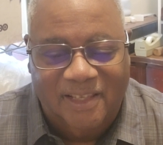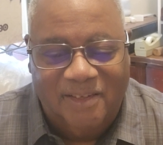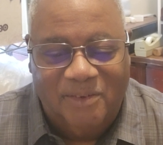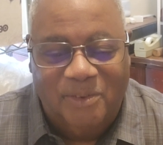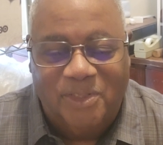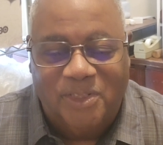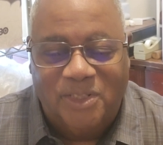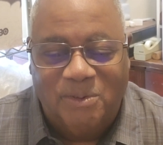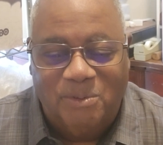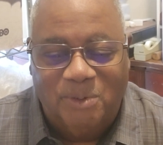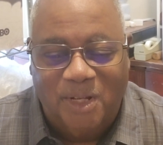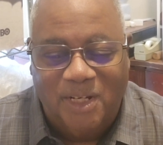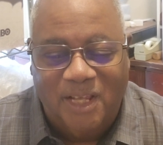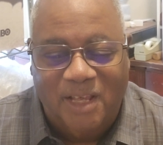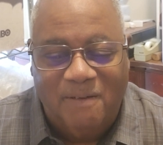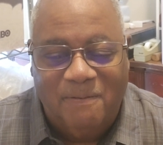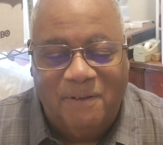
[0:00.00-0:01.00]
when she
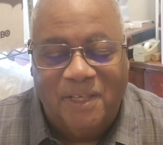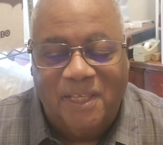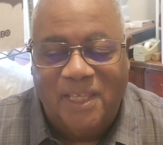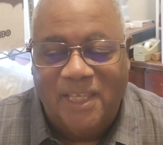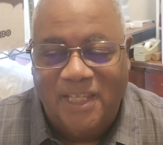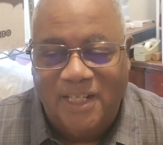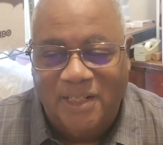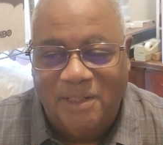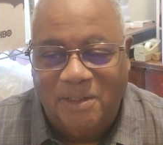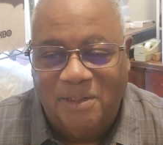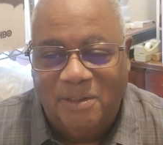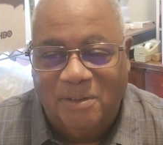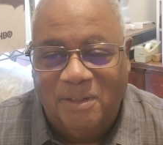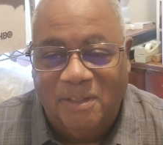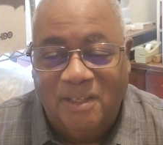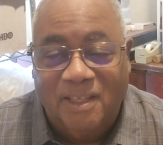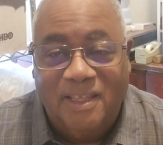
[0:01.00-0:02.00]
won that for Keanu,
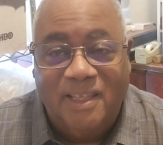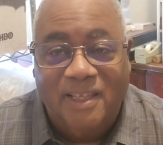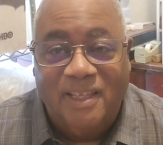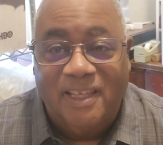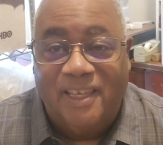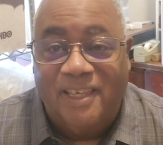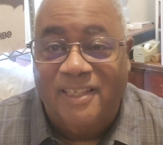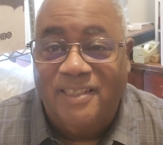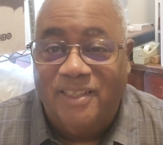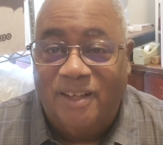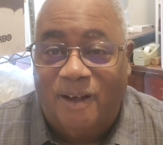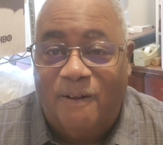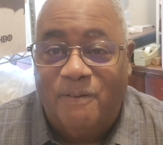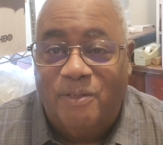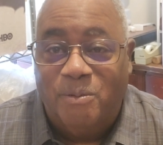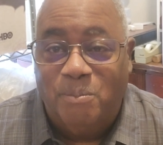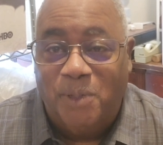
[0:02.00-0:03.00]
he's
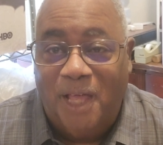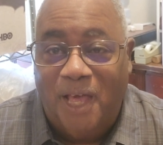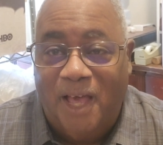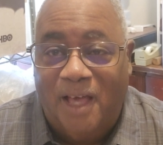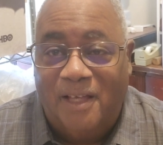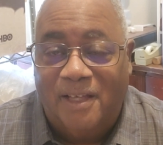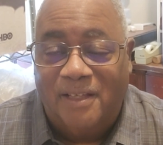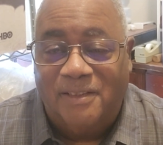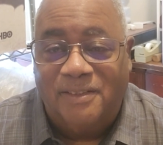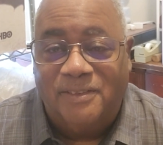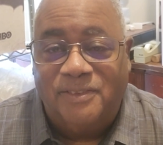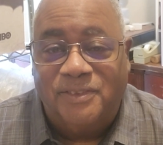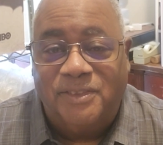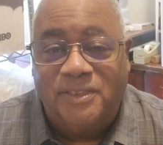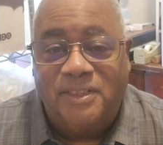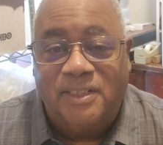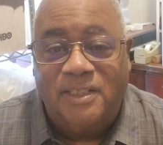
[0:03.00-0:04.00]
off the block.
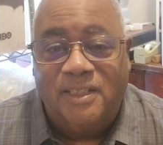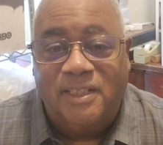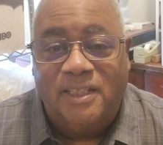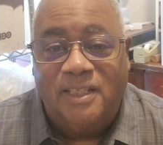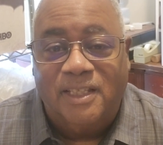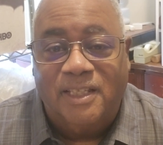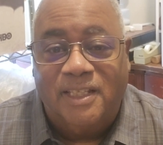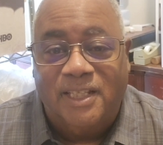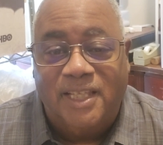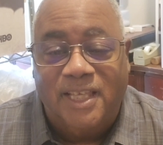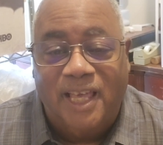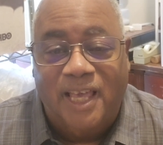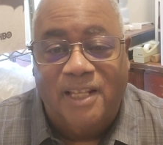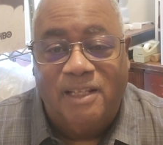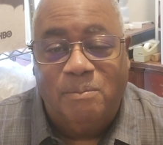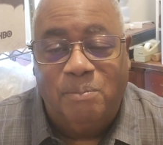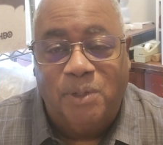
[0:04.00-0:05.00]
And he
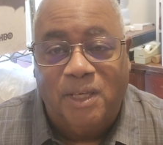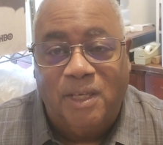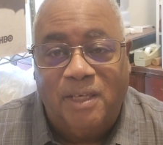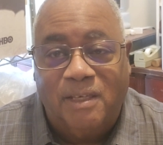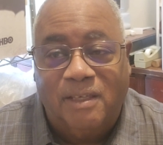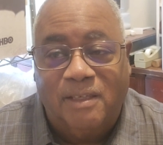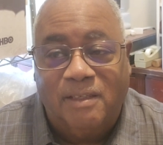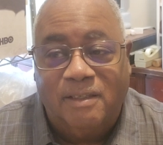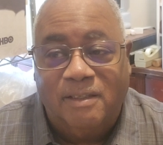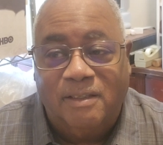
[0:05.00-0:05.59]
had to pick.